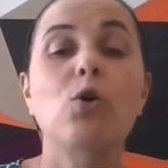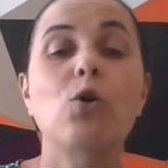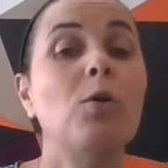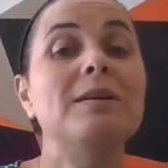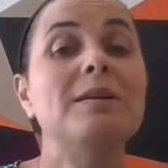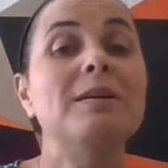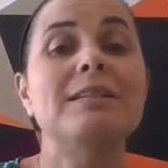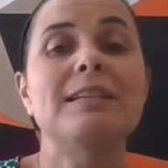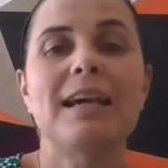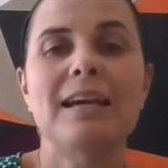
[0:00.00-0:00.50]
Or
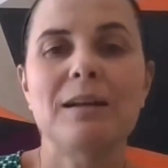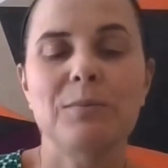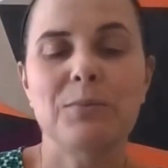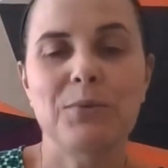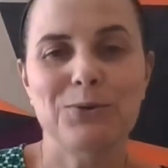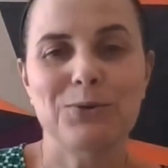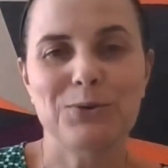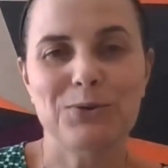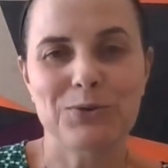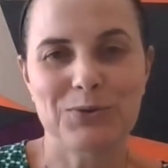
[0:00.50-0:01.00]
common data
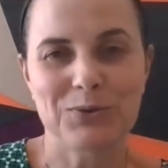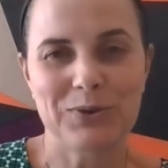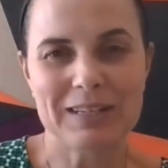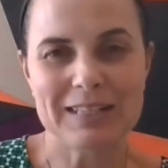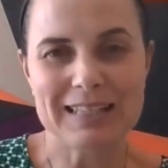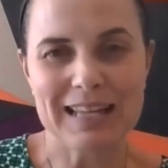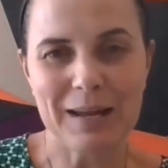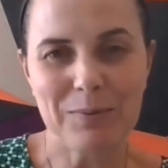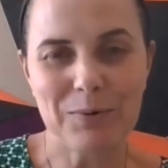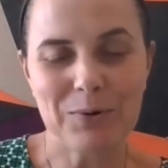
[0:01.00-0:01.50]
models, for
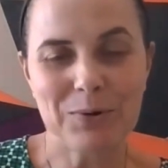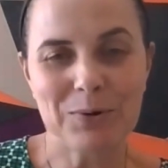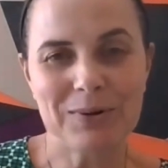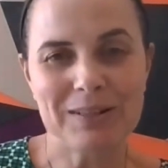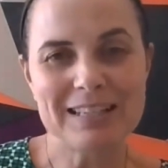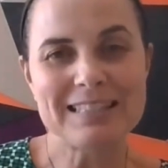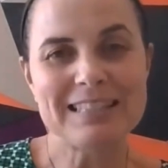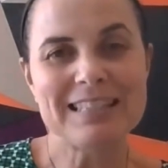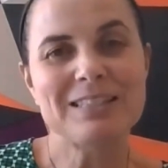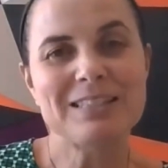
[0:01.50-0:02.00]

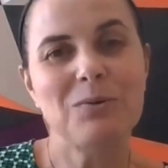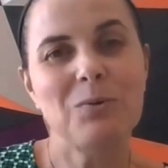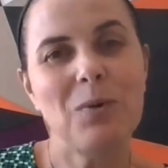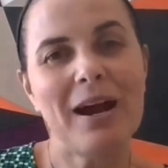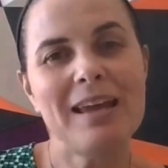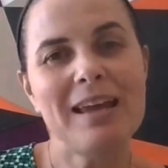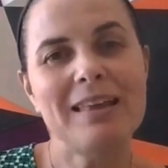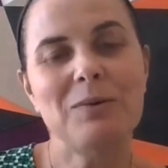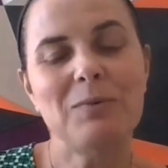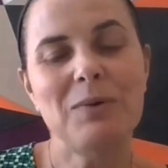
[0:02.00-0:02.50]
example, is this a
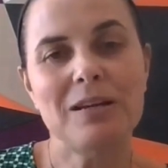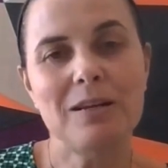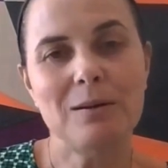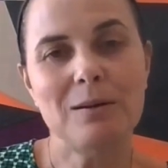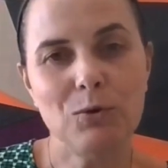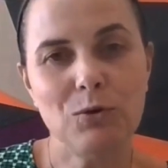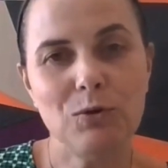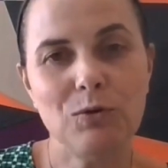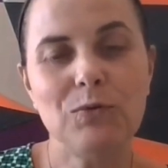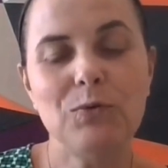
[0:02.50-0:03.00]
way that we
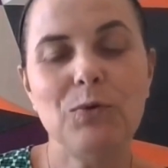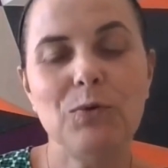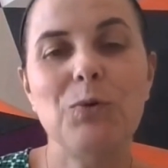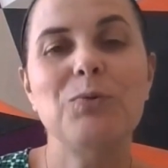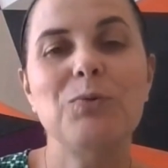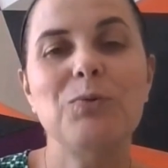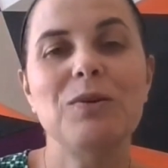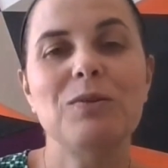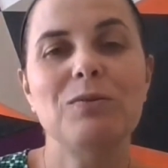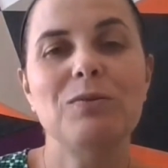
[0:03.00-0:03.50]
can move
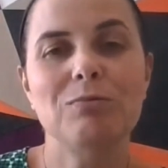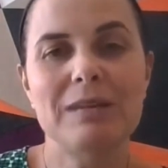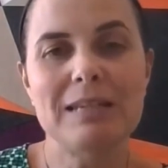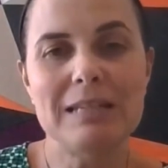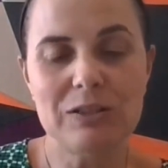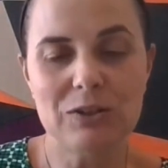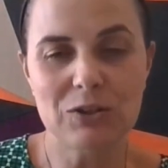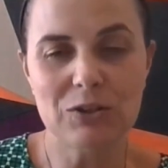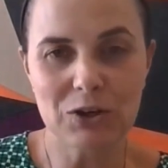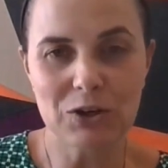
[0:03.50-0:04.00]
forward with
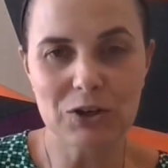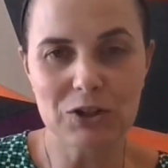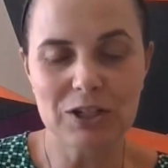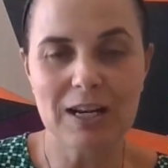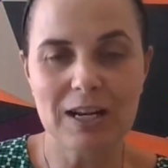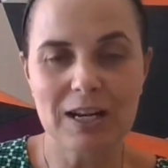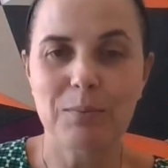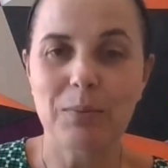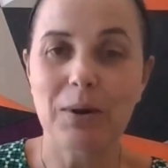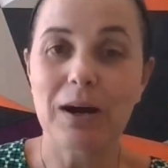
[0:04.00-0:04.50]

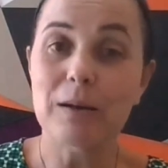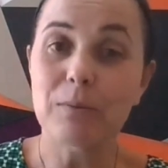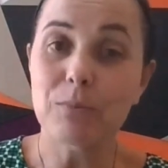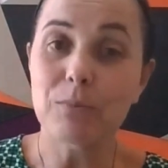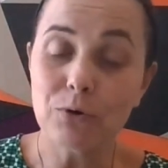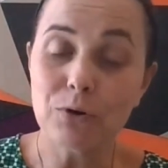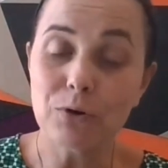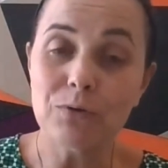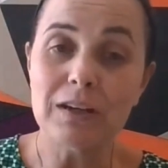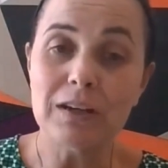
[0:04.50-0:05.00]
research by
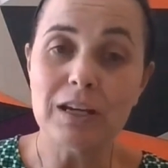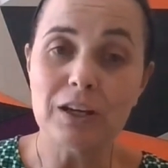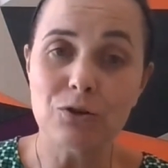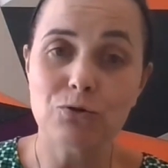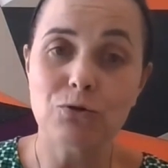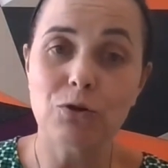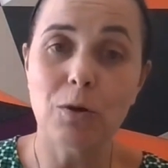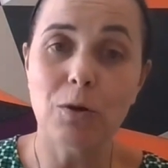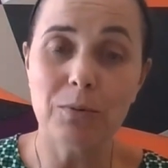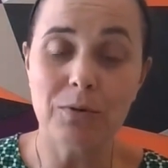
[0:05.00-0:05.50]
improving
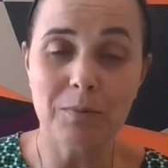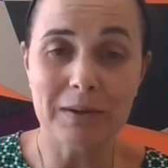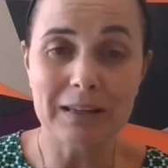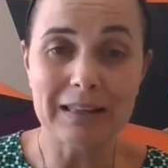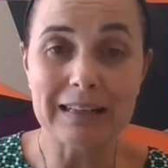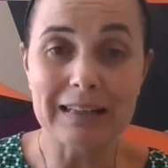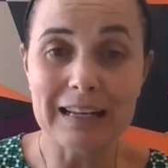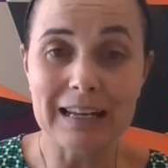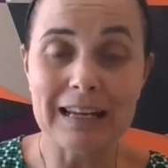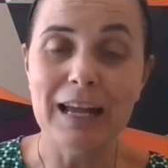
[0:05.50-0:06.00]

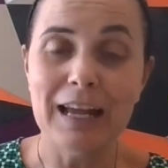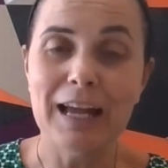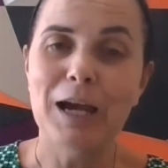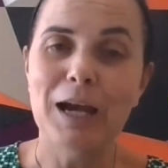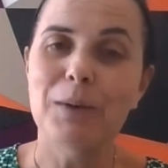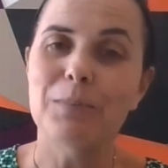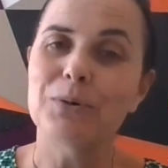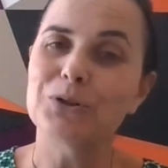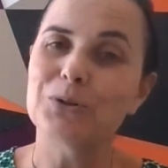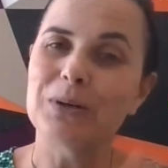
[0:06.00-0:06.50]
interoperability
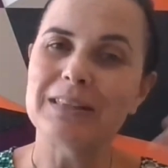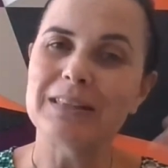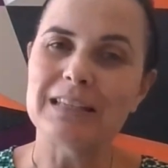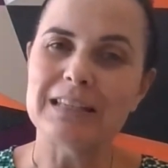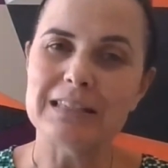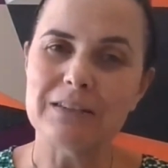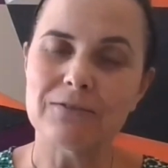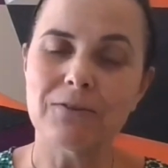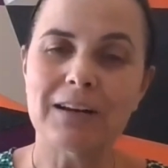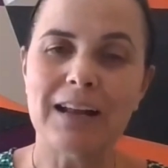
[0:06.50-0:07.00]
between
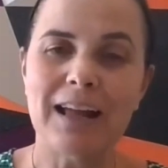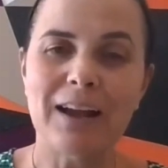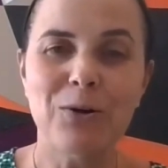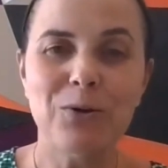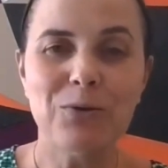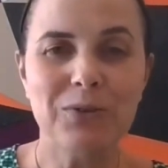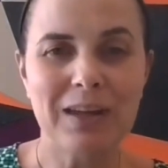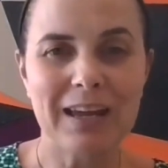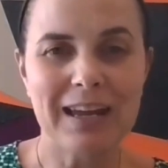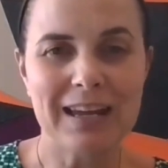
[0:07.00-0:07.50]
these different
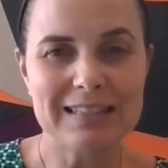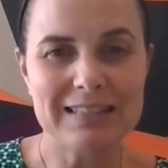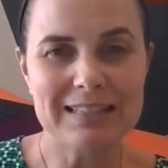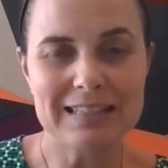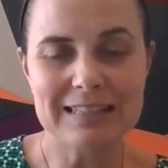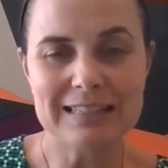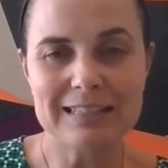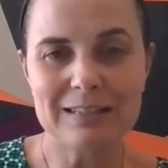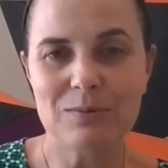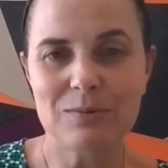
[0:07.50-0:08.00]
healthcare
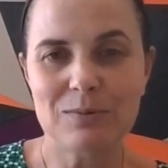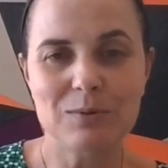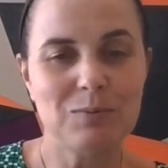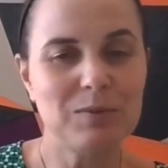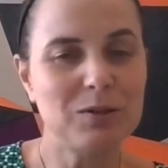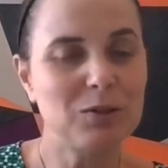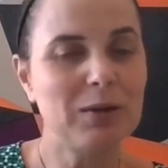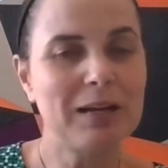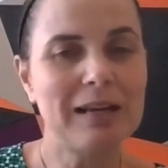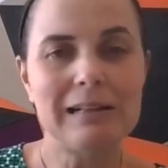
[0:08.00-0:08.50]
systems,
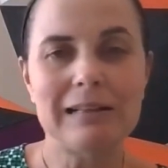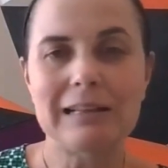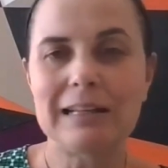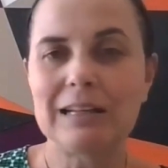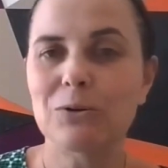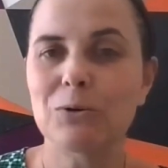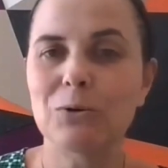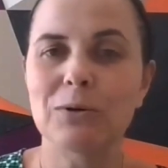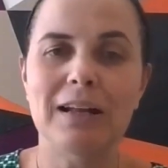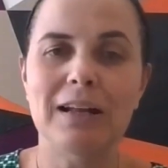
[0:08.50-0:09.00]
between
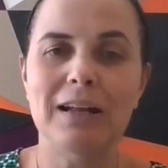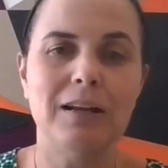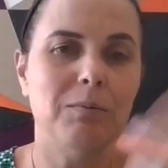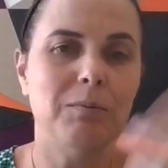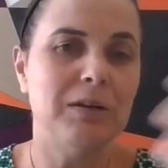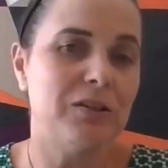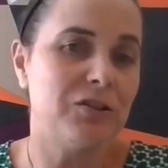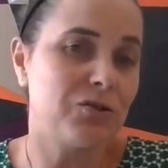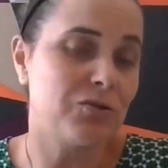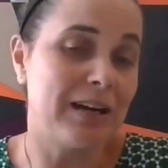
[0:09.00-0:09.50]
clinical and
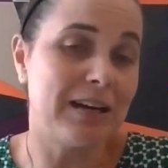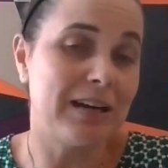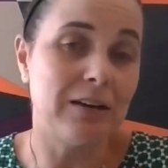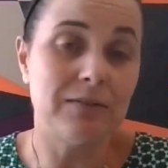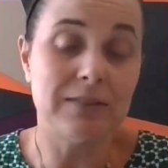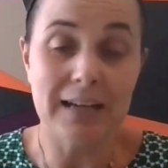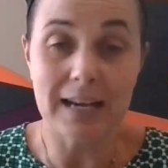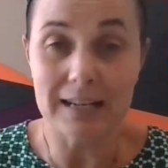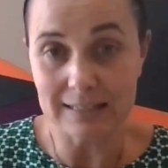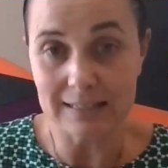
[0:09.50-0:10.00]

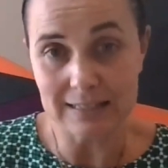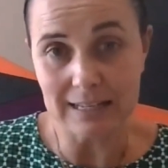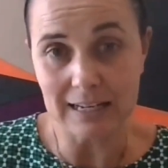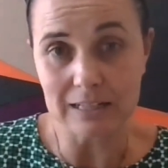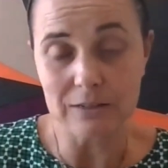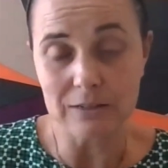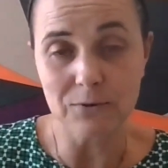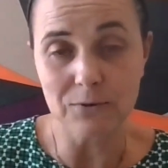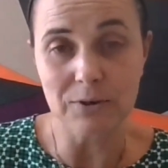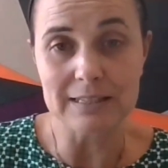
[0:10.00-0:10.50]
administrative data
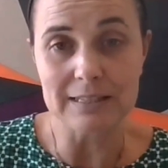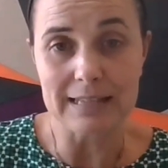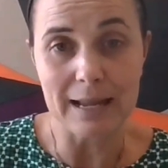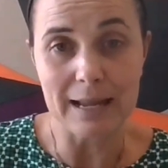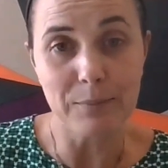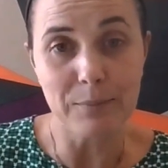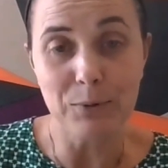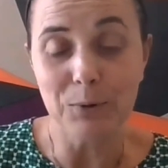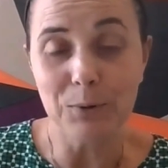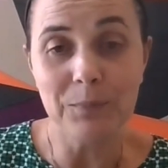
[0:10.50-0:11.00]
sets, for
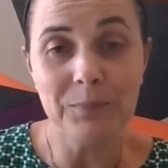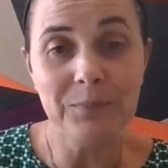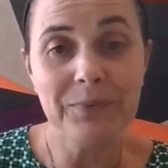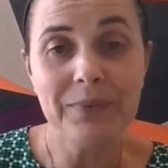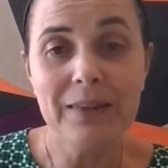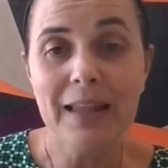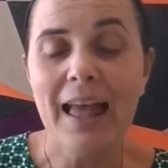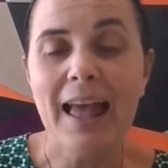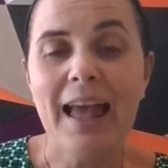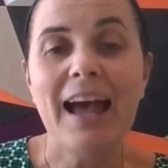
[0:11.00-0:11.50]
example?